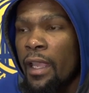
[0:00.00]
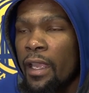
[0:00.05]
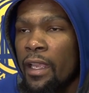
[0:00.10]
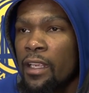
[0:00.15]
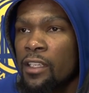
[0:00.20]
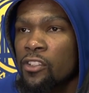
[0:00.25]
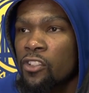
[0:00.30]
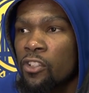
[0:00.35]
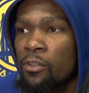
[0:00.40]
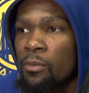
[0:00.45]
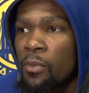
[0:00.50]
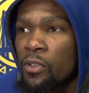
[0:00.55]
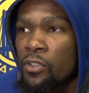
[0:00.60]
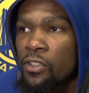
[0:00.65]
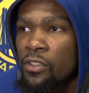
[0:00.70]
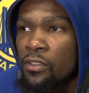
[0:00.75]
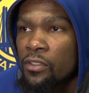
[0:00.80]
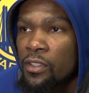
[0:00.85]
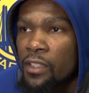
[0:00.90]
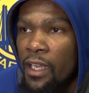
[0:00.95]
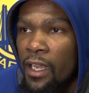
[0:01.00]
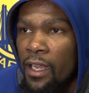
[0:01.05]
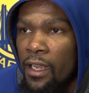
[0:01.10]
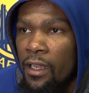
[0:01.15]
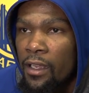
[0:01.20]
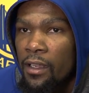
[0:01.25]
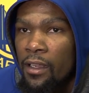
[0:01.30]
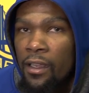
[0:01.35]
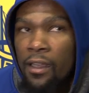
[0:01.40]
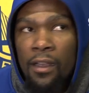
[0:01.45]
Yeah, he's an emotional guy.
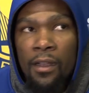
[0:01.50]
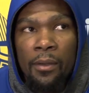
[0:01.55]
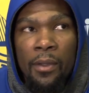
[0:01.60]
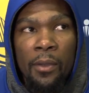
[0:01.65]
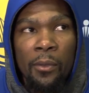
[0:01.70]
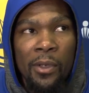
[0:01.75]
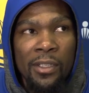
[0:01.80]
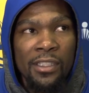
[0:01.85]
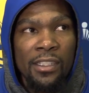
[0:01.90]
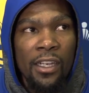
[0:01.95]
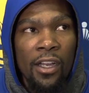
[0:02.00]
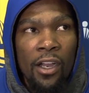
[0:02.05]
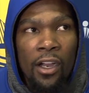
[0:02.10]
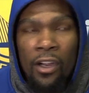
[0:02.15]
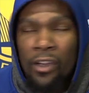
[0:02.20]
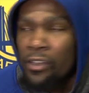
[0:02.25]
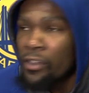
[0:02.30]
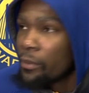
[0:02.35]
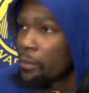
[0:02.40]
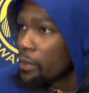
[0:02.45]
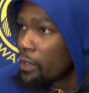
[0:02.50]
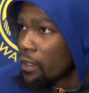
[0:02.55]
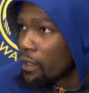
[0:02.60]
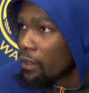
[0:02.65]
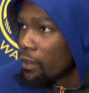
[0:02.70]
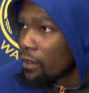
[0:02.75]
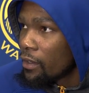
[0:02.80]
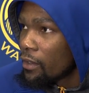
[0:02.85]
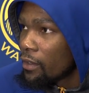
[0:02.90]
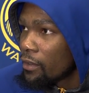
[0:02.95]
It wasn't an argument at
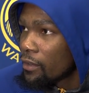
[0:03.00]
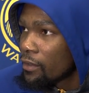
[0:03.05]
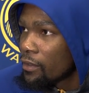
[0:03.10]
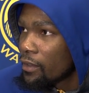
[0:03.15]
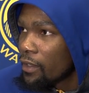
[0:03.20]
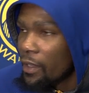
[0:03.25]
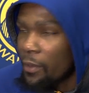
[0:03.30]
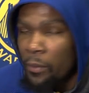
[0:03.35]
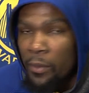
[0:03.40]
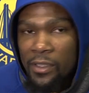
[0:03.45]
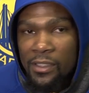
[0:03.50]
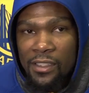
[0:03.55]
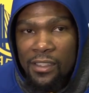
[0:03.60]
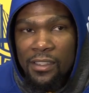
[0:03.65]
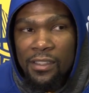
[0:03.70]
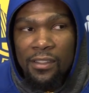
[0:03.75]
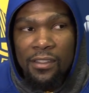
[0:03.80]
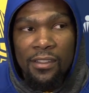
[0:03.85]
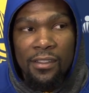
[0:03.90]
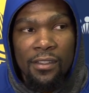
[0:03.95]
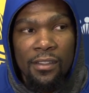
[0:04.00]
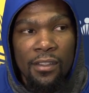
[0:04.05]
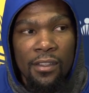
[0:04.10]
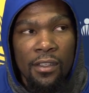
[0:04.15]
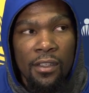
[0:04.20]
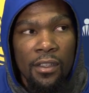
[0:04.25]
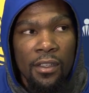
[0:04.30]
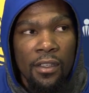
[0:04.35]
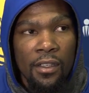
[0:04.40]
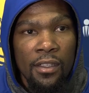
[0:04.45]
all. It wasn't
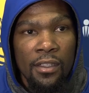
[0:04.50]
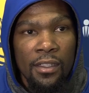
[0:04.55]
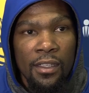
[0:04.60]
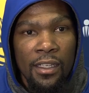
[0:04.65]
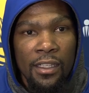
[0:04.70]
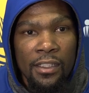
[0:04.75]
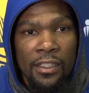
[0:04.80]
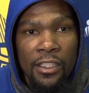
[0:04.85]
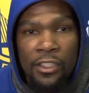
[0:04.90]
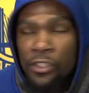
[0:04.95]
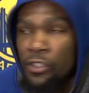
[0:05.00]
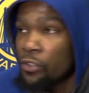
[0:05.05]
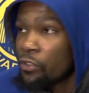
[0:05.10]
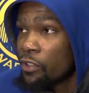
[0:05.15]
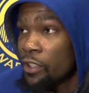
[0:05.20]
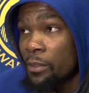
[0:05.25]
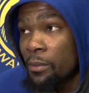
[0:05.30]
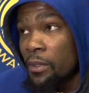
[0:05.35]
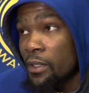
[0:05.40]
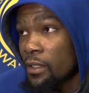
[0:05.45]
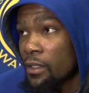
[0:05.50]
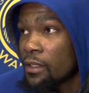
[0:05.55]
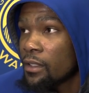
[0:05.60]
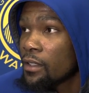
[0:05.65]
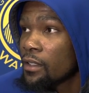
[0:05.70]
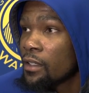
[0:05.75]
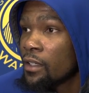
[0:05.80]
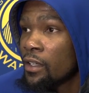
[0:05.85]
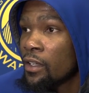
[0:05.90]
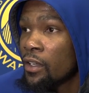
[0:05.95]
a disagreement,
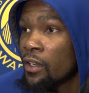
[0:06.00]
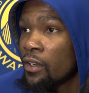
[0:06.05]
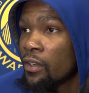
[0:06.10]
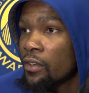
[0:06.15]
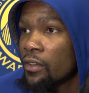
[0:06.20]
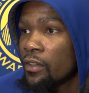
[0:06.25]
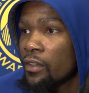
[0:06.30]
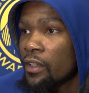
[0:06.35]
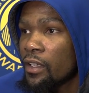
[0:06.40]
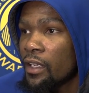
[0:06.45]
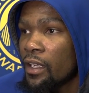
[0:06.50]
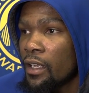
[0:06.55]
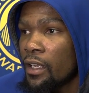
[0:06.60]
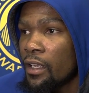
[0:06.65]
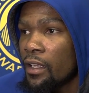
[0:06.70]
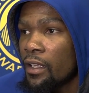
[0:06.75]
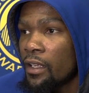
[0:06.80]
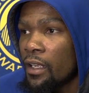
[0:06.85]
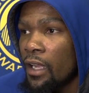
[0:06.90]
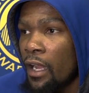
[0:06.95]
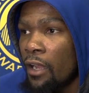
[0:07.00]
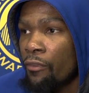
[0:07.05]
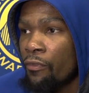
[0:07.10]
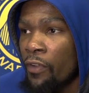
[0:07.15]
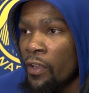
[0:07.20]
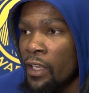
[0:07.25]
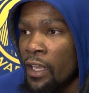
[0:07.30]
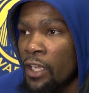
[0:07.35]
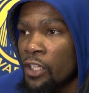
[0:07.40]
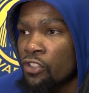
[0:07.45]
I
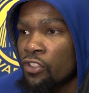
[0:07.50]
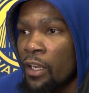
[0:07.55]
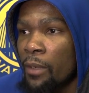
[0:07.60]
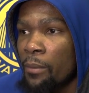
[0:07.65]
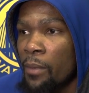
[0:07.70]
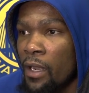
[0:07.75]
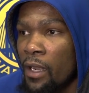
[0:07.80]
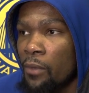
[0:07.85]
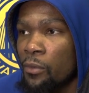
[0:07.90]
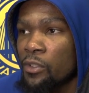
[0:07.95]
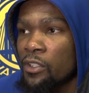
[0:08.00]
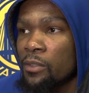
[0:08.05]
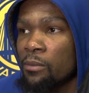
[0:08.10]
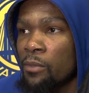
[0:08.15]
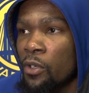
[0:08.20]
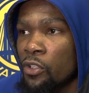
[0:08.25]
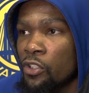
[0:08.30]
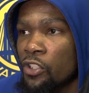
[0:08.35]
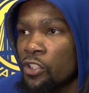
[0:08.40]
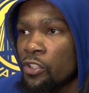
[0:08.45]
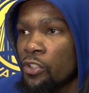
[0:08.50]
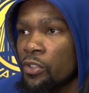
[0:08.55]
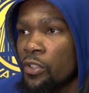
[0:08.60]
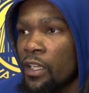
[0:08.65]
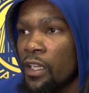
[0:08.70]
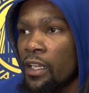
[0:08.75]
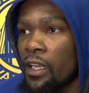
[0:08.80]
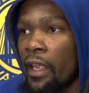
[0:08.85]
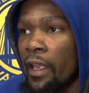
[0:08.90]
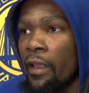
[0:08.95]
felt like Draymond was emotional
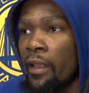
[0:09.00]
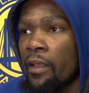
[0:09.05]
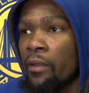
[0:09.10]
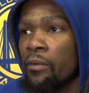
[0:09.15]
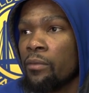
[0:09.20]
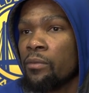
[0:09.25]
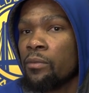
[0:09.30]
and